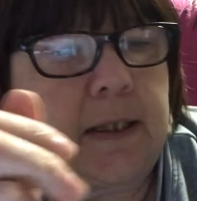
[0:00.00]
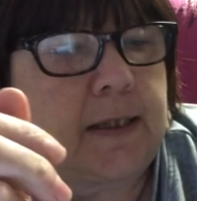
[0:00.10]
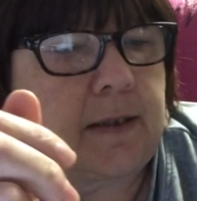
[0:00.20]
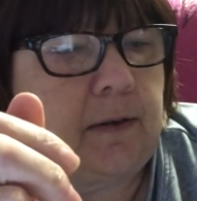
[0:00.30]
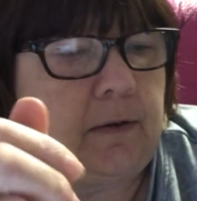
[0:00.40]

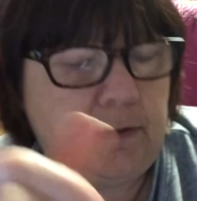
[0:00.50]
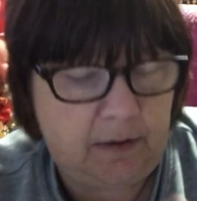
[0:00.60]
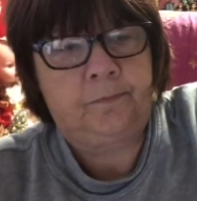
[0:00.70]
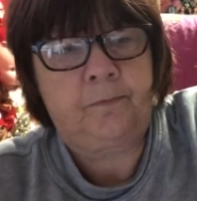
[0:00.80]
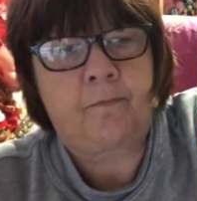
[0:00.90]
it's called.
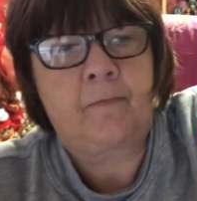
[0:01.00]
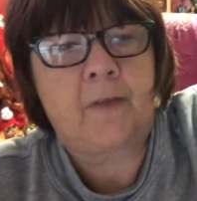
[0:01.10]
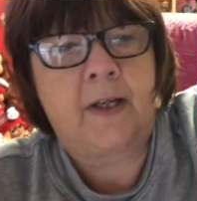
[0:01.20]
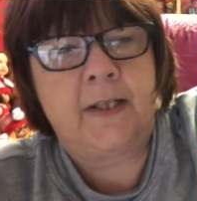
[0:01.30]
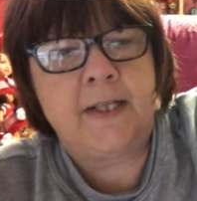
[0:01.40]

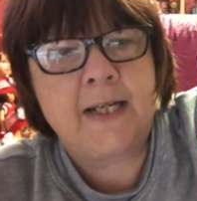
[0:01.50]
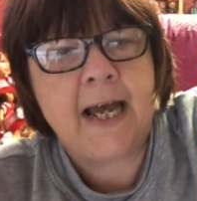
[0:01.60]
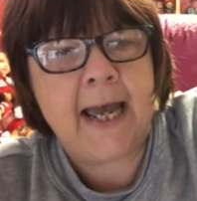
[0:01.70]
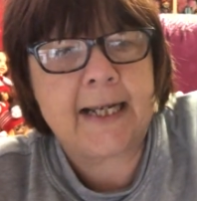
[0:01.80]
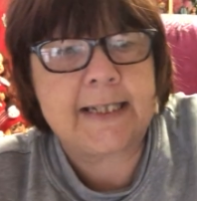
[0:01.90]

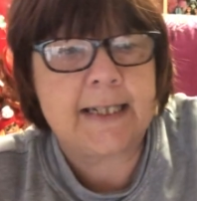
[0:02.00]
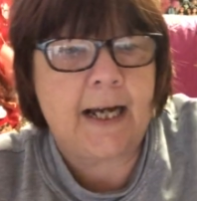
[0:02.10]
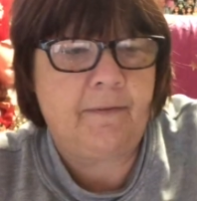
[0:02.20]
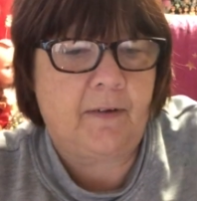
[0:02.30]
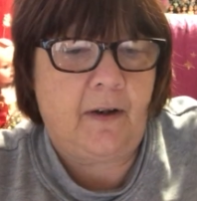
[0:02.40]
Next
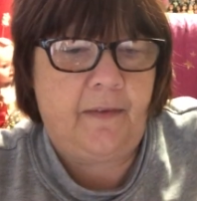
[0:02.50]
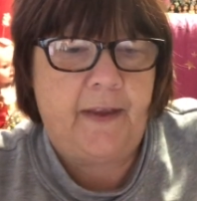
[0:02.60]
I've got